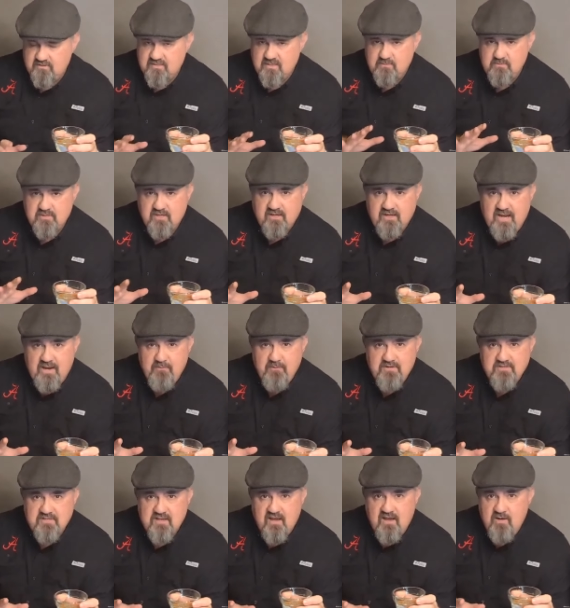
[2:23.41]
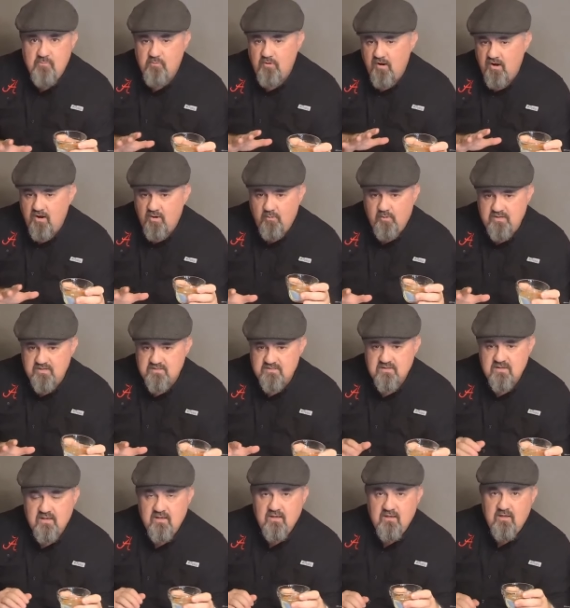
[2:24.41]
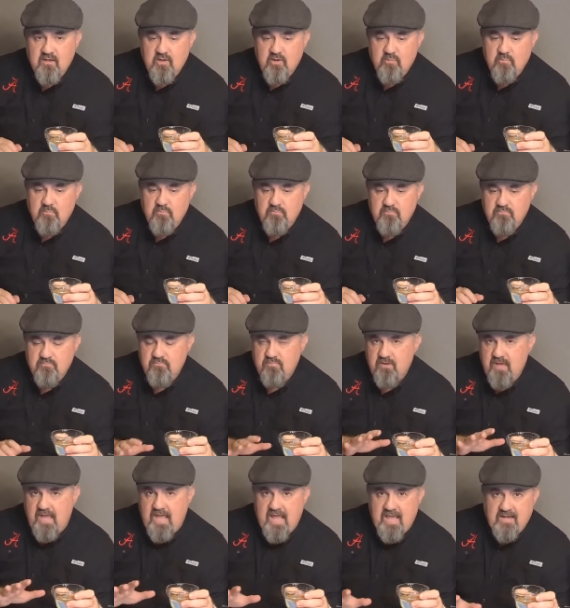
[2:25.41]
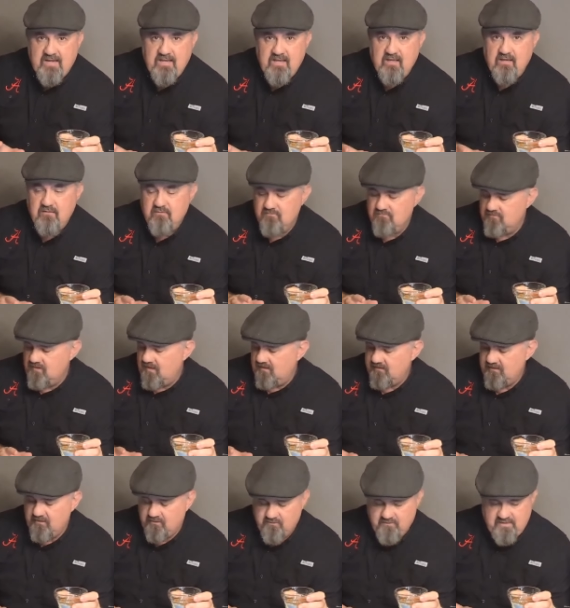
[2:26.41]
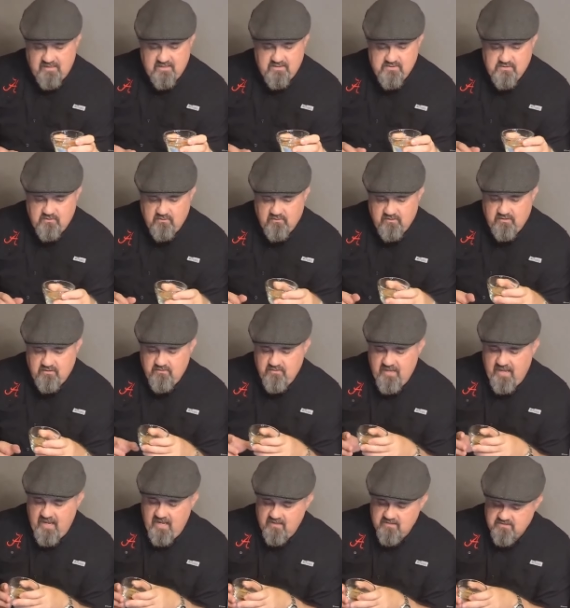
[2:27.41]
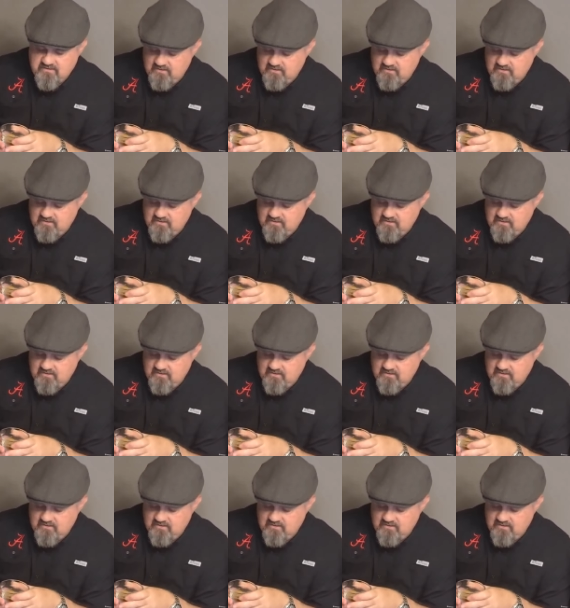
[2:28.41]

It seems like every time we're always adding a little this or a little that.